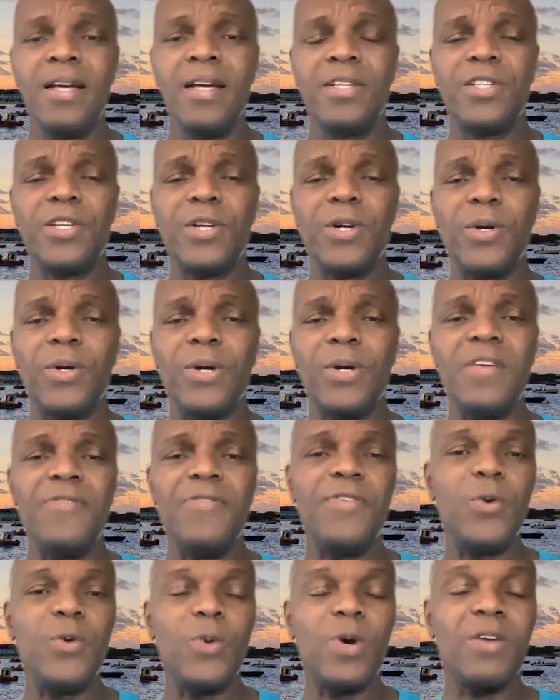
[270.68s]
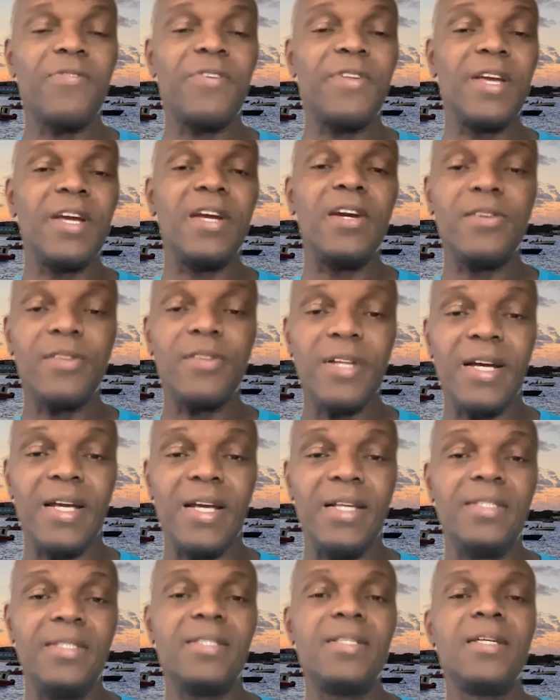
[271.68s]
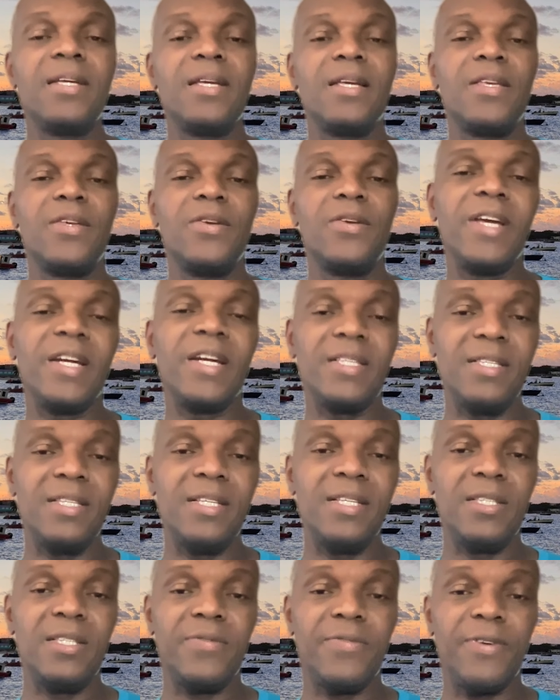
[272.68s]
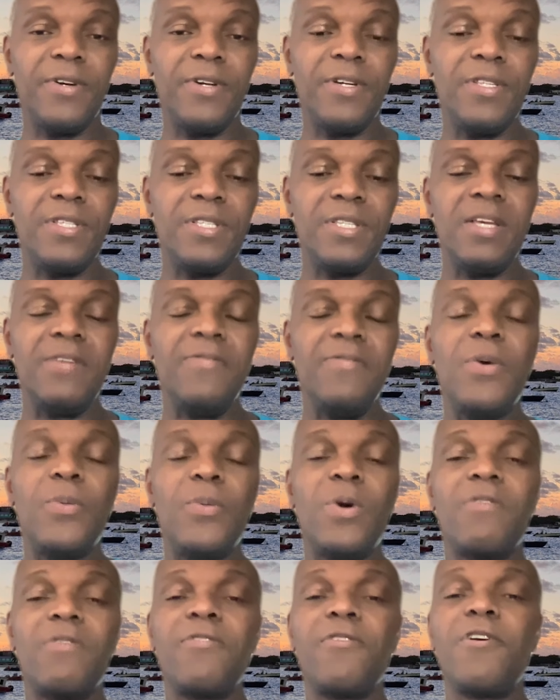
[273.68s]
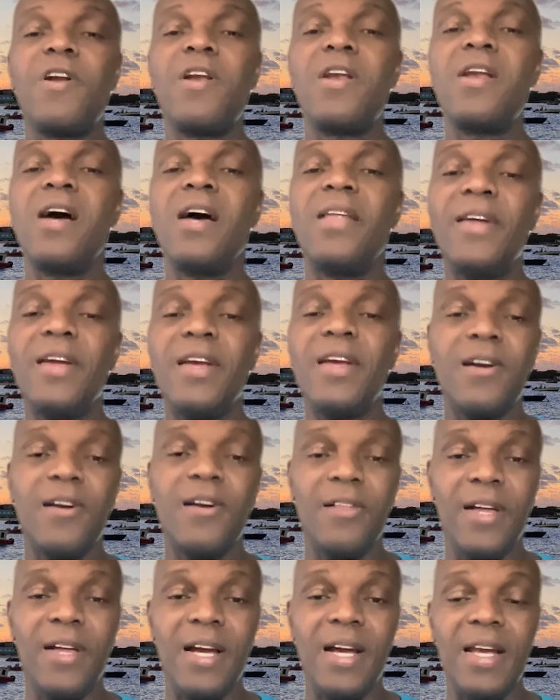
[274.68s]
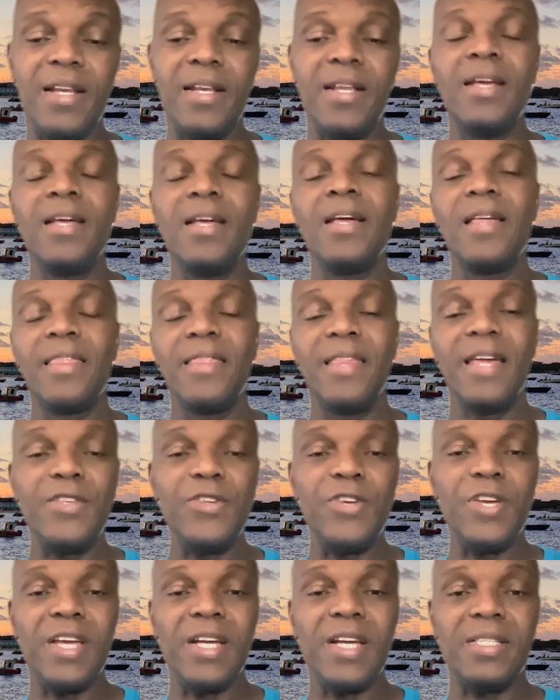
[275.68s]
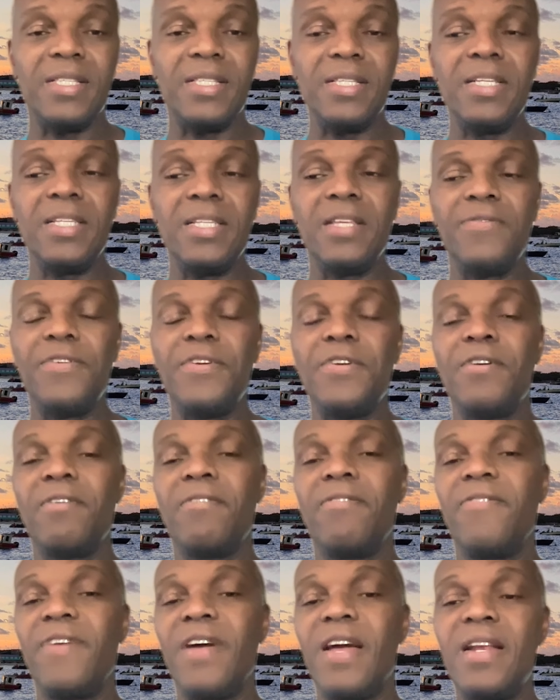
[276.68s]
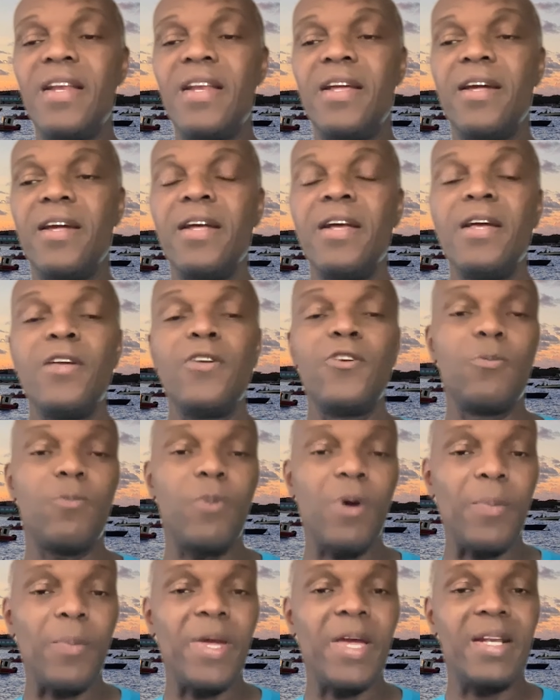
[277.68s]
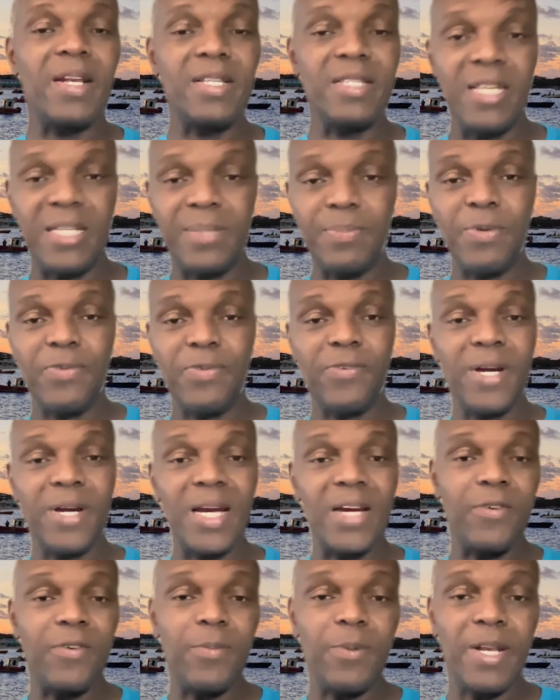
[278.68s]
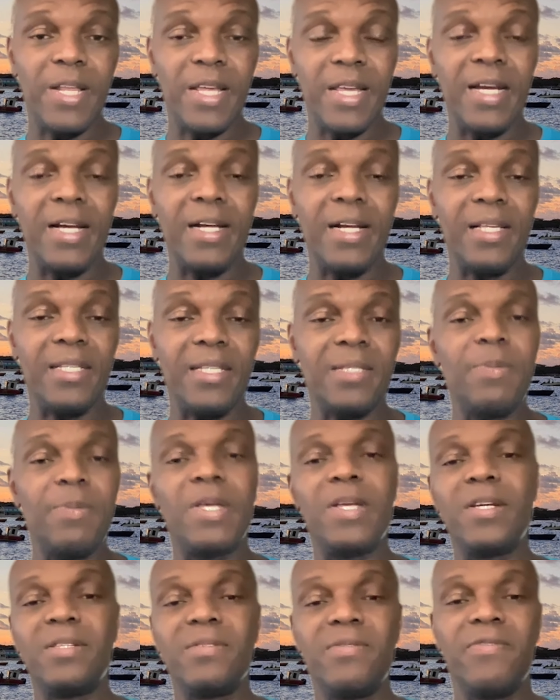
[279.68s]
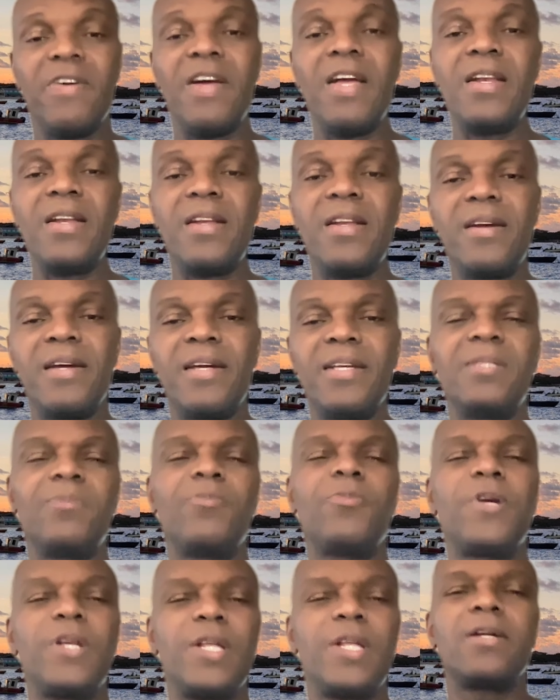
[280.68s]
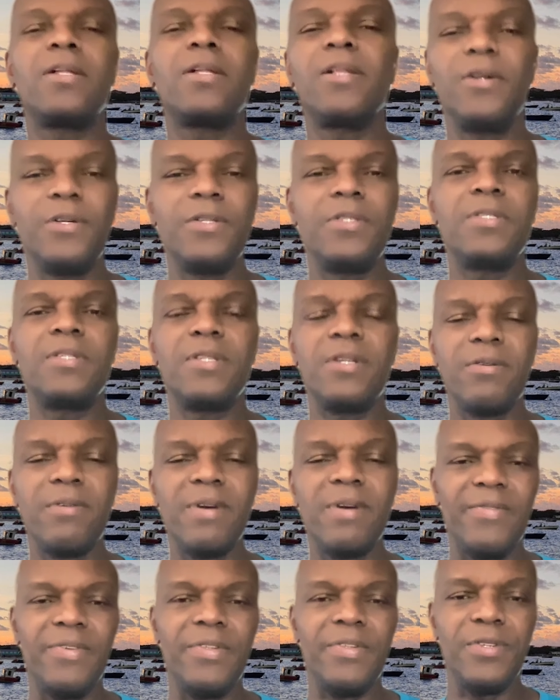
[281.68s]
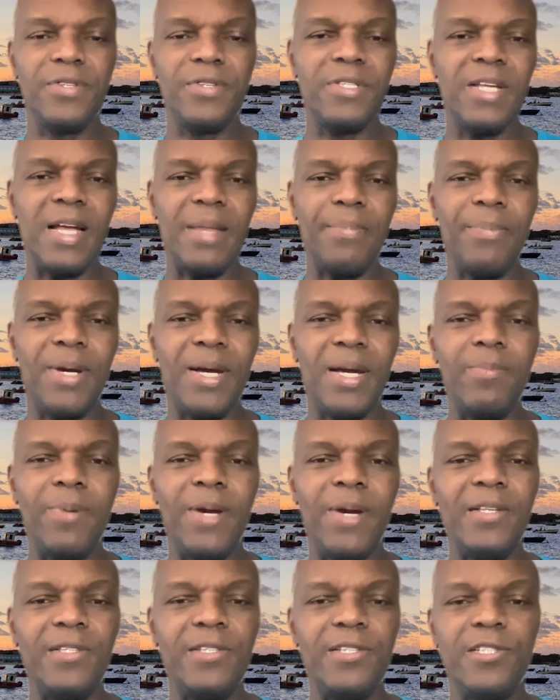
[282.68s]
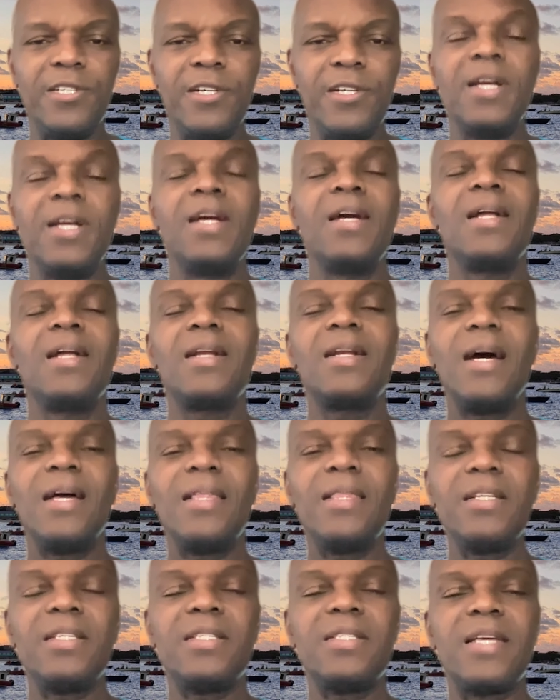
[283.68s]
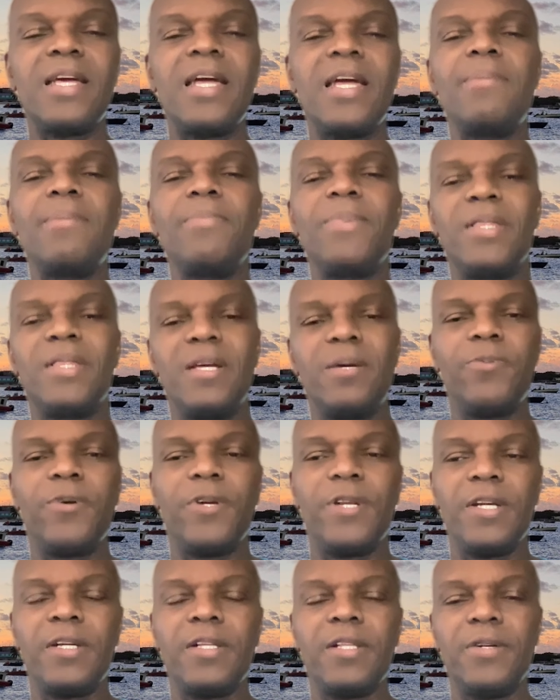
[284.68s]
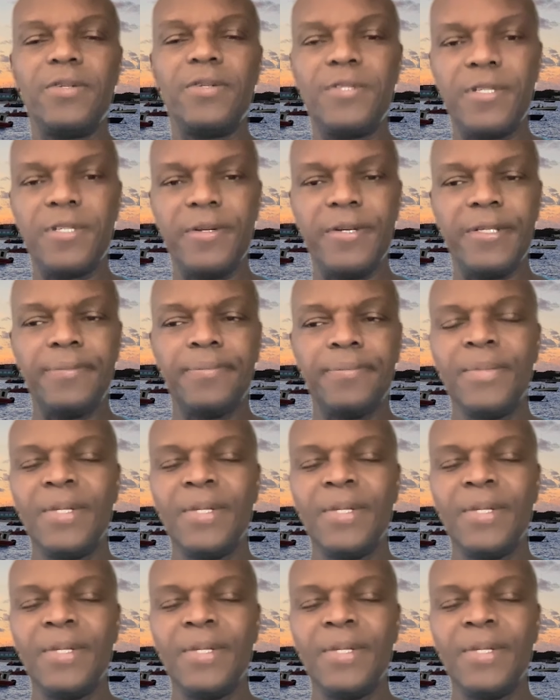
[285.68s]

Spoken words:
So if you work for the airlines, you get seats first. If you work for another airline, then you get seat. If you're a vendor, you probably get a seat before everybody else because vendor is pretty close to revenue standby passenger. Not the same, but they're pretty close to it.